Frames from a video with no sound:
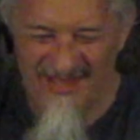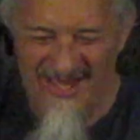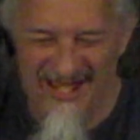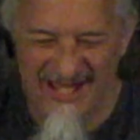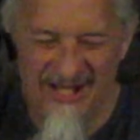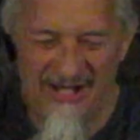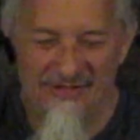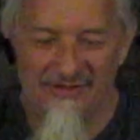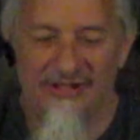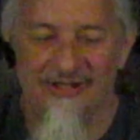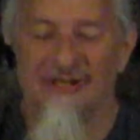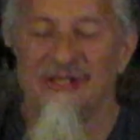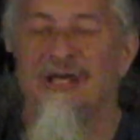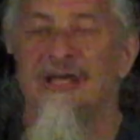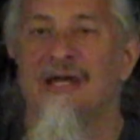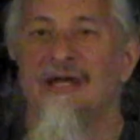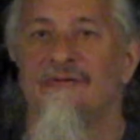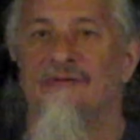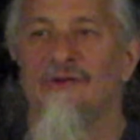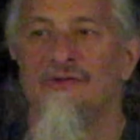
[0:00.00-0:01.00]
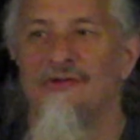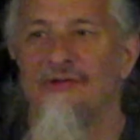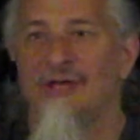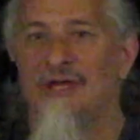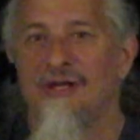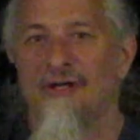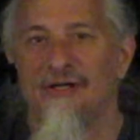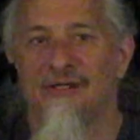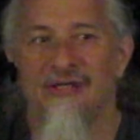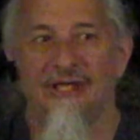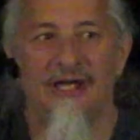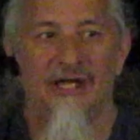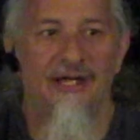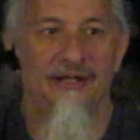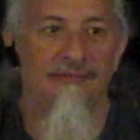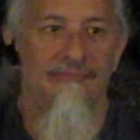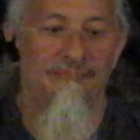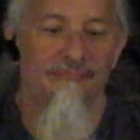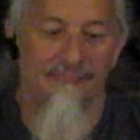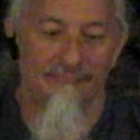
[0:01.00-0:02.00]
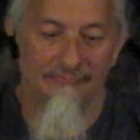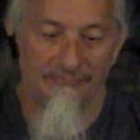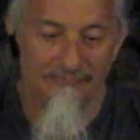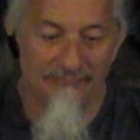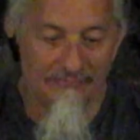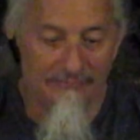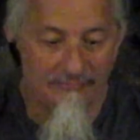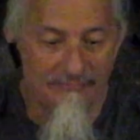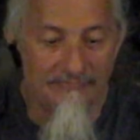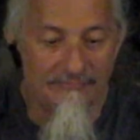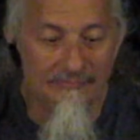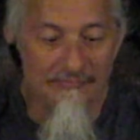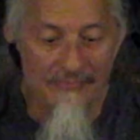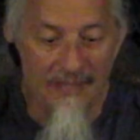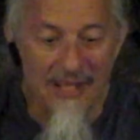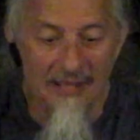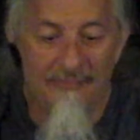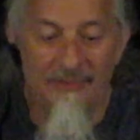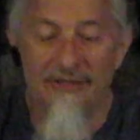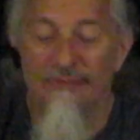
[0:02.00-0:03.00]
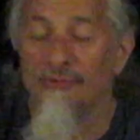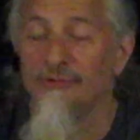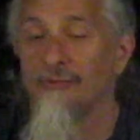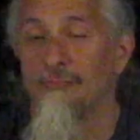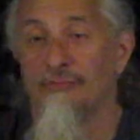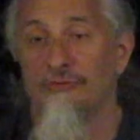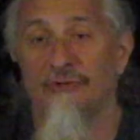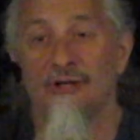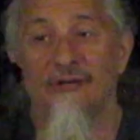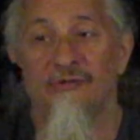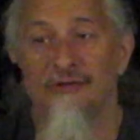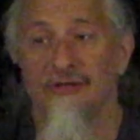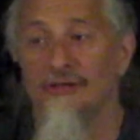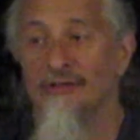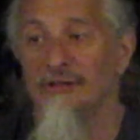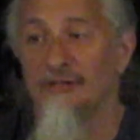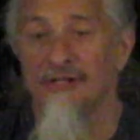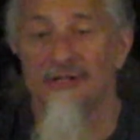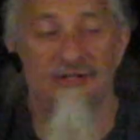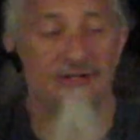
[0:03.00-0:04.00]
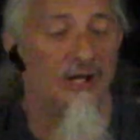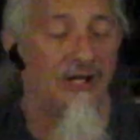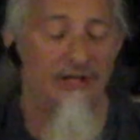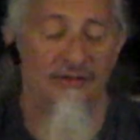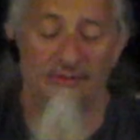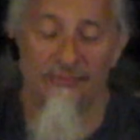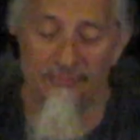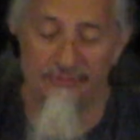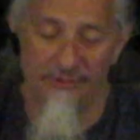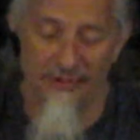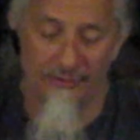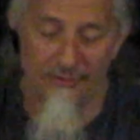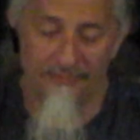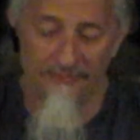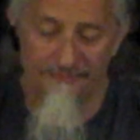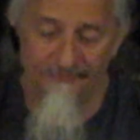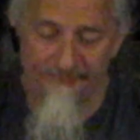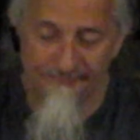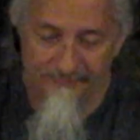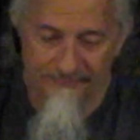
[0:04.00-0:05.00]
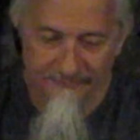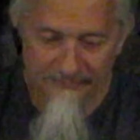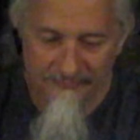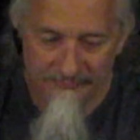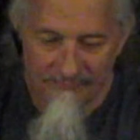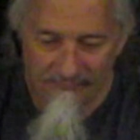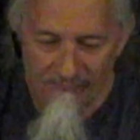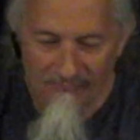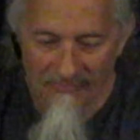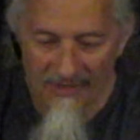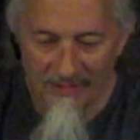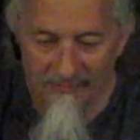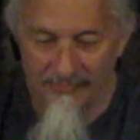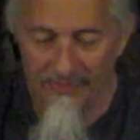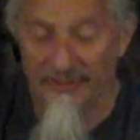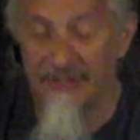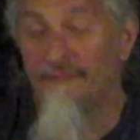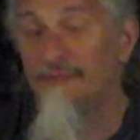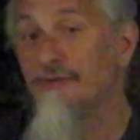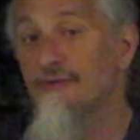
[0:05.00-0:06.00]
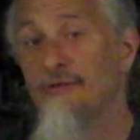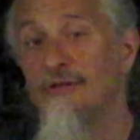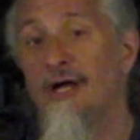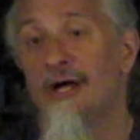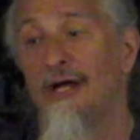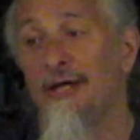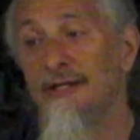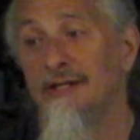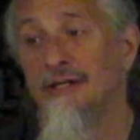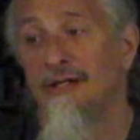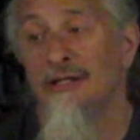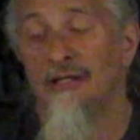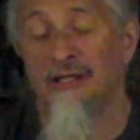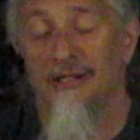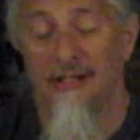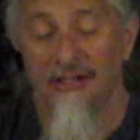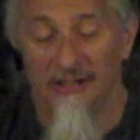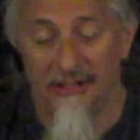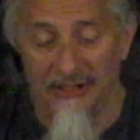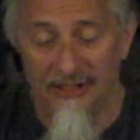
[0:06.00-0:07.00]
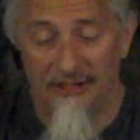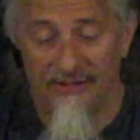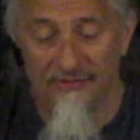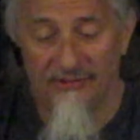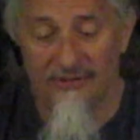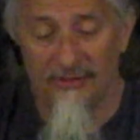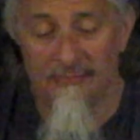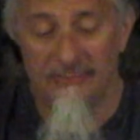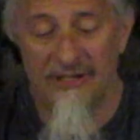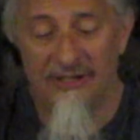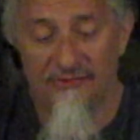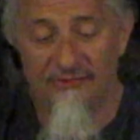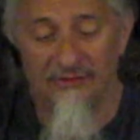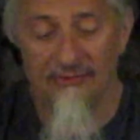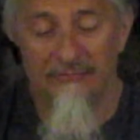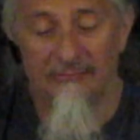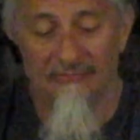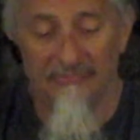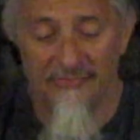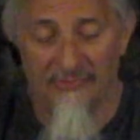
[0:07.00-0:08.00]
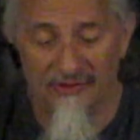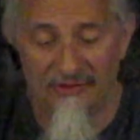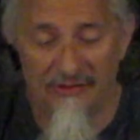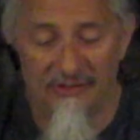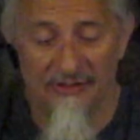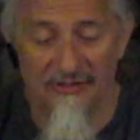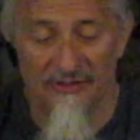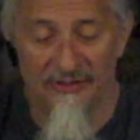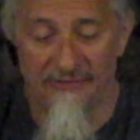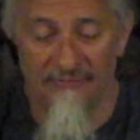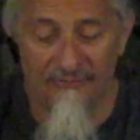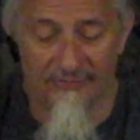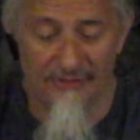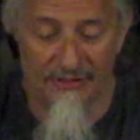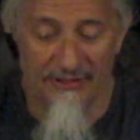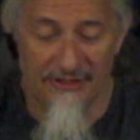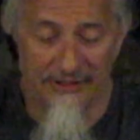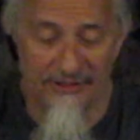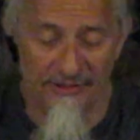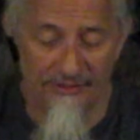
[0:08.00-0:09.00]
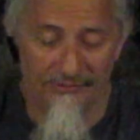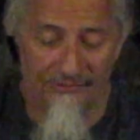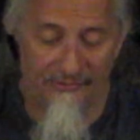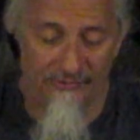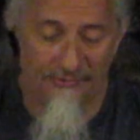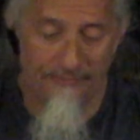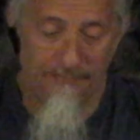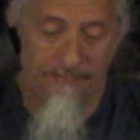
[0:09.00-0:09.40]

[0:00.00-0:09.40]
anything they have to say on that. Maybe it was a pricing glitch, I don't know. But if it's not, it's an amazing deal, it really is.